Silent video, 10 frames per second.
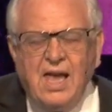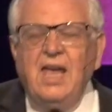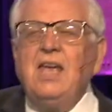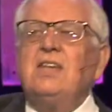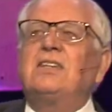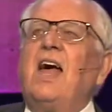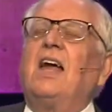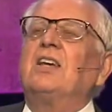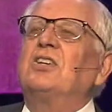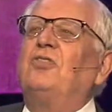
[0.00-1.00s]
He
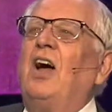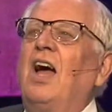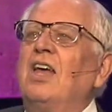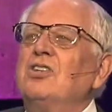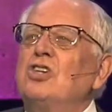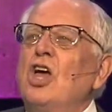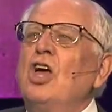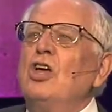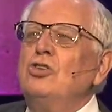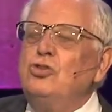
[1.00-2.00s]
satisfies,
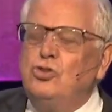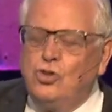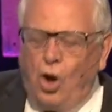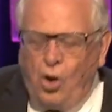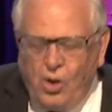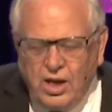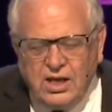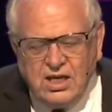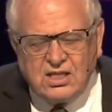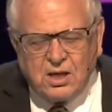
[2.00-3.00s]

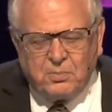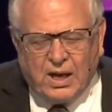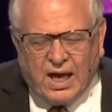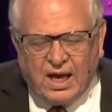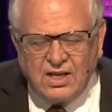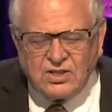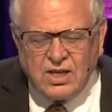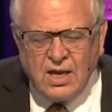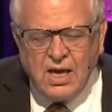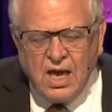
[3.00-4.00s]
joy He
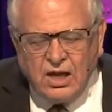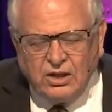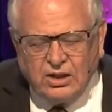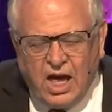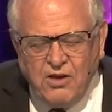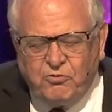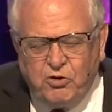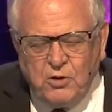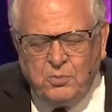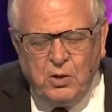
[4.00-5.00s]
supplies.
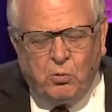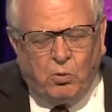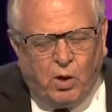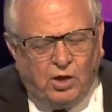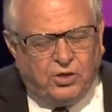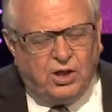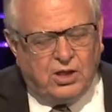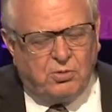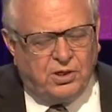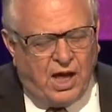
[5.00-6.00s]
Life would be
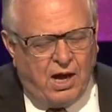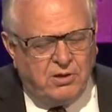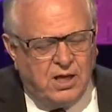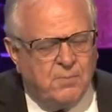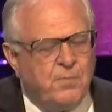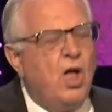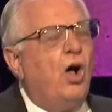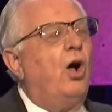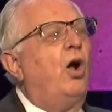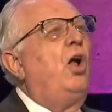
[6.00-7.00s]
worthless without Him.
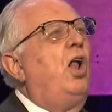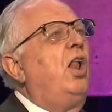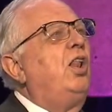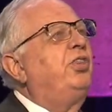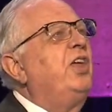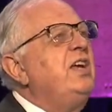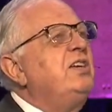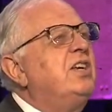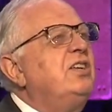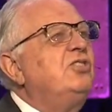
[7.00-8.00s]
All
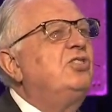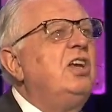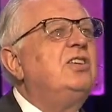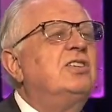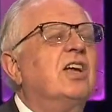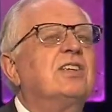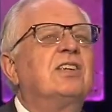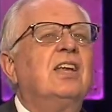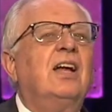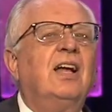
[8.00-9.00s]
things in
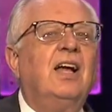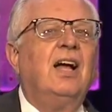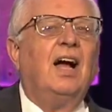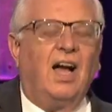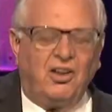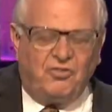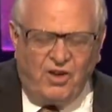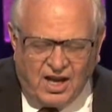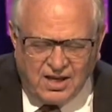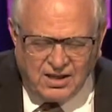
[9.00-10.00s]
Jesus I
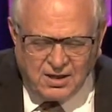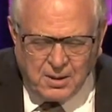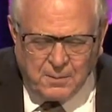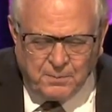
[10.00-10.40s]
find.